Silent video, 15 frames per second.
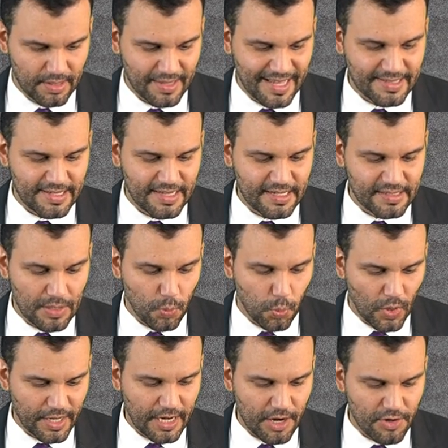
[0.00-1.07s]
That's an easy
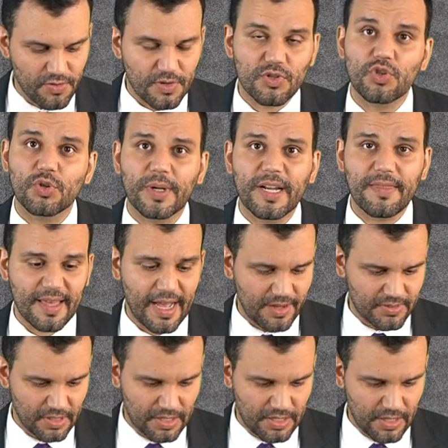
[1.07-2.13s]
one hundred twenty
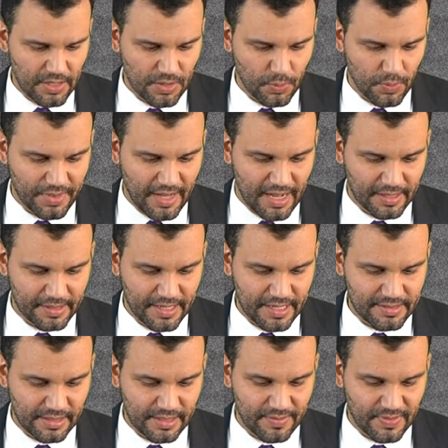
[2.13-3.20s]
thousand a year with
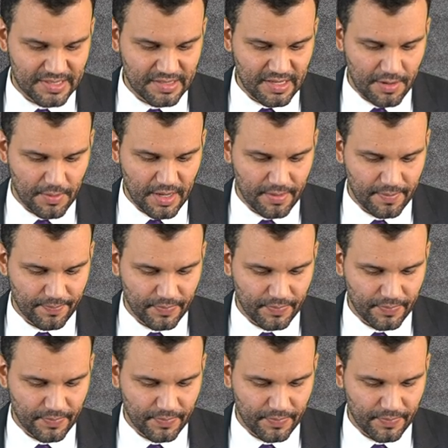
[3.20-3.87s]
holidays, leave, et cetera.